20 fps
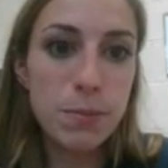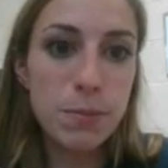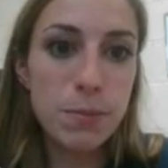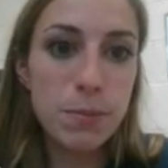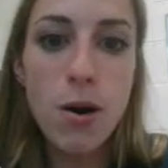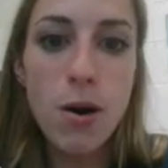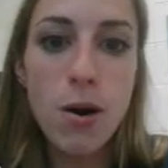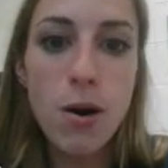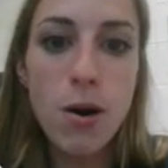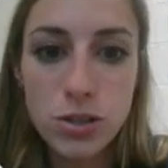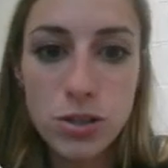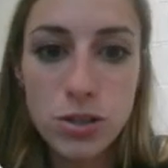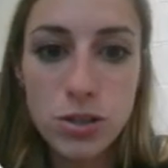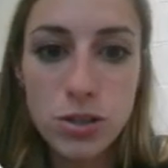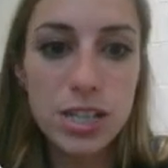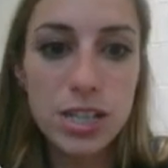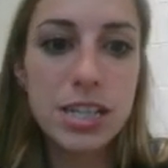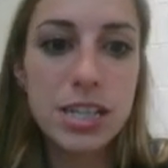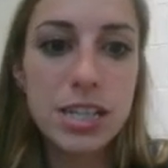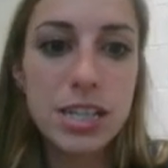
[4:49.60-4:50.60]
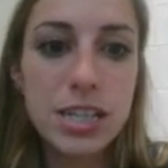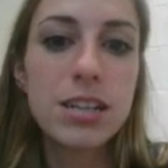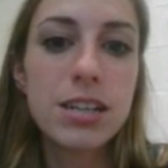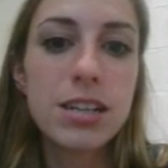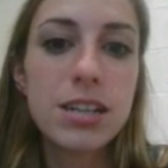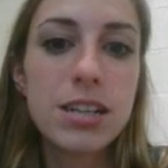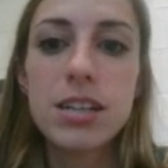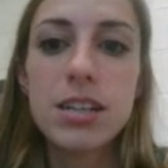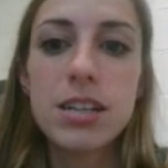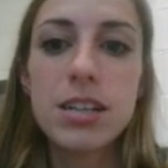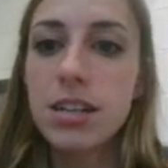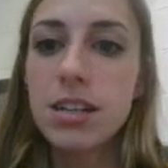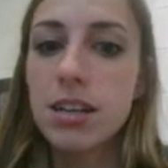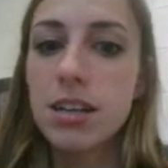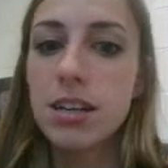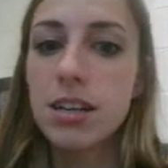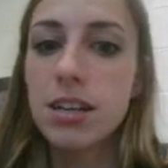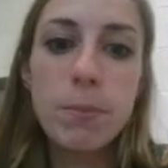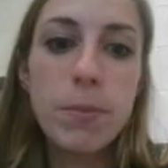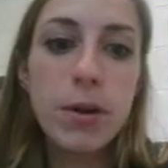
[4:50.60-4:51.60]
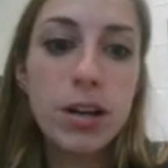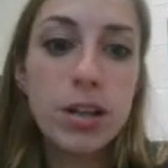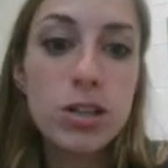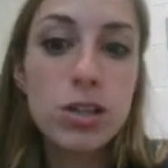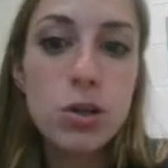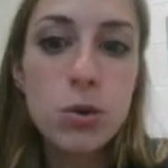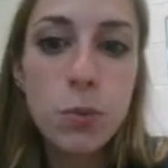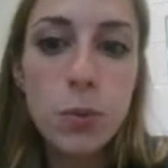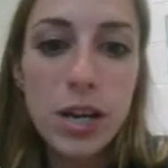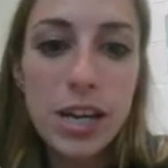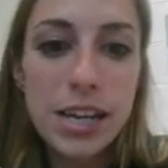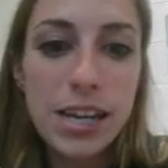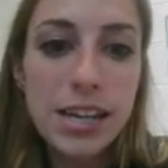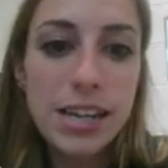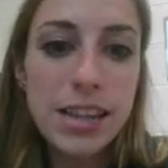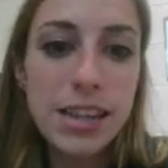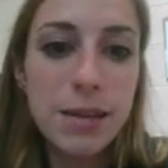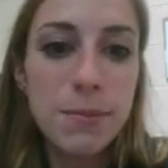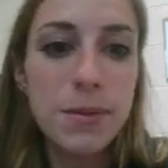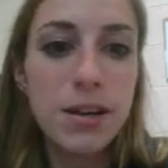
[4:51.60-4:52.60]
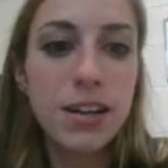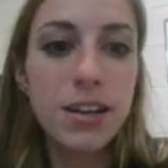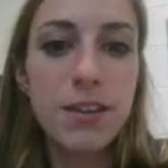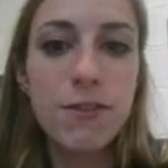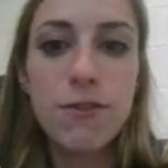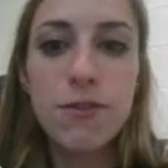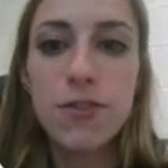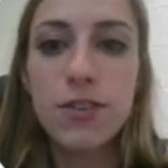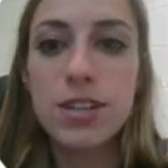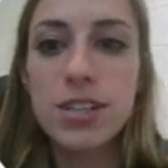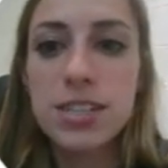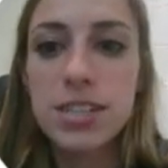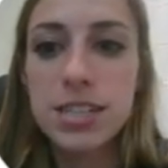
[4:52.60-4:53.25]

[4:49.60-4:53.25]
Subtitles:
do some poetry, Mark Twain, the American